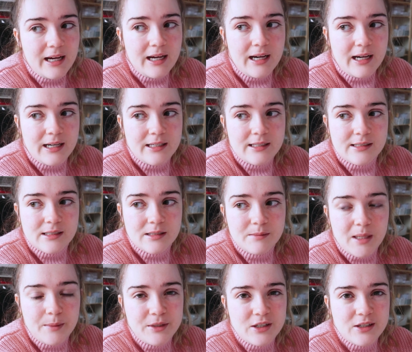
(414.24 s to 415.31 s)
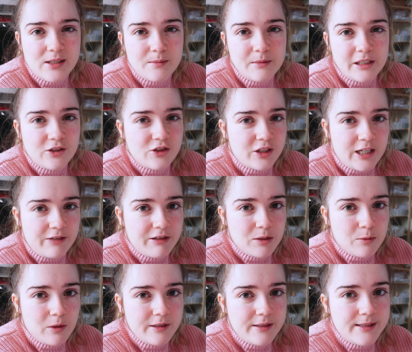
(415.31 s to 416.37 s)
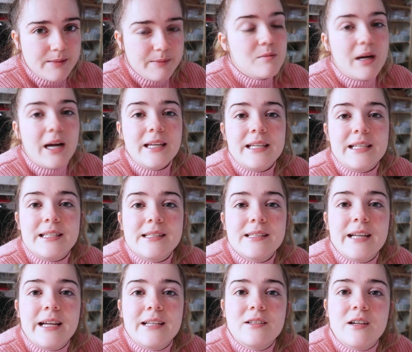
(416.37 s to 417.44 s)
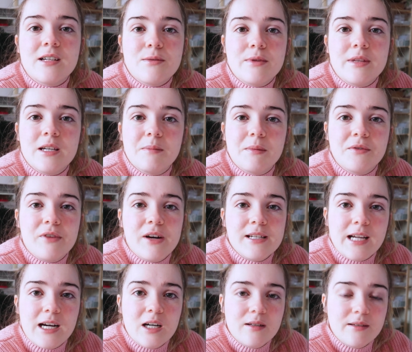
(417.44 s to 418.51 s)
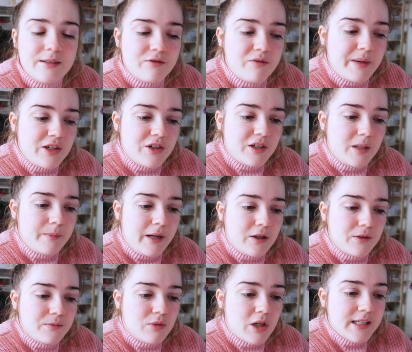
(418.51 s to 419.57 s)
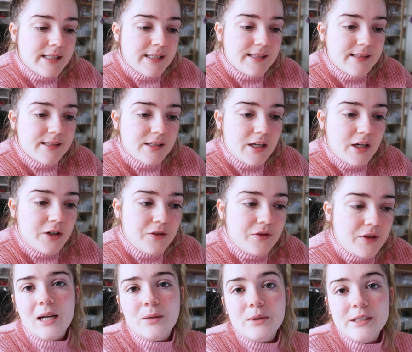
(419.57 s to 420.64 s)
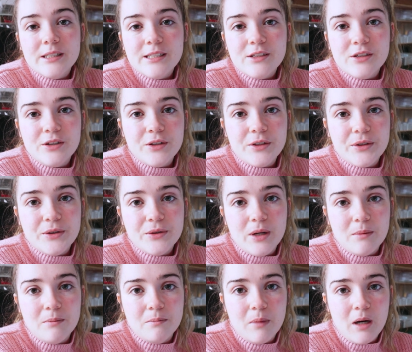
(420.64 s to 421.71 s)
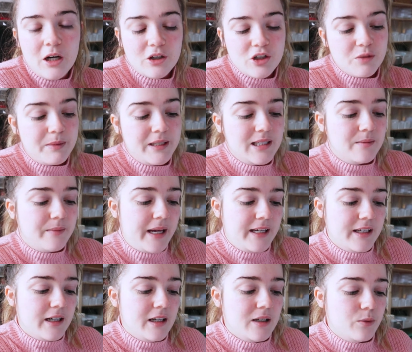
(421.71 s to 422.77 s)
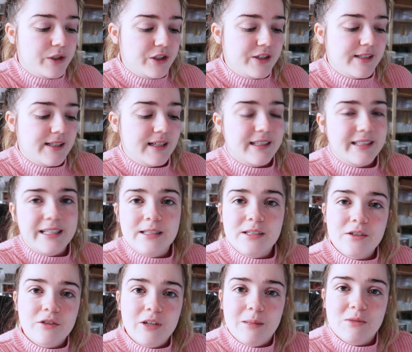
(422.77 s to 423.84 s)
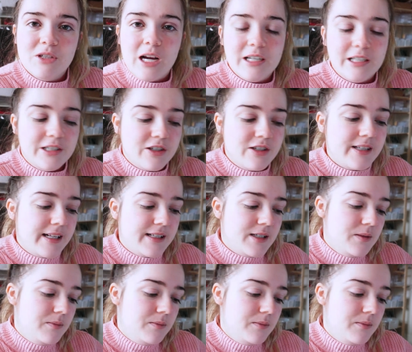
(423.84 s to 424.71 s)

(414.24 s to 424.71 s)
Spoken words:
and maybe just some like generic ones, but I needed to get in touch with them and find out information about prices and stuff. I wanted to do March Meet the Maker, which is like an Instagram challenge set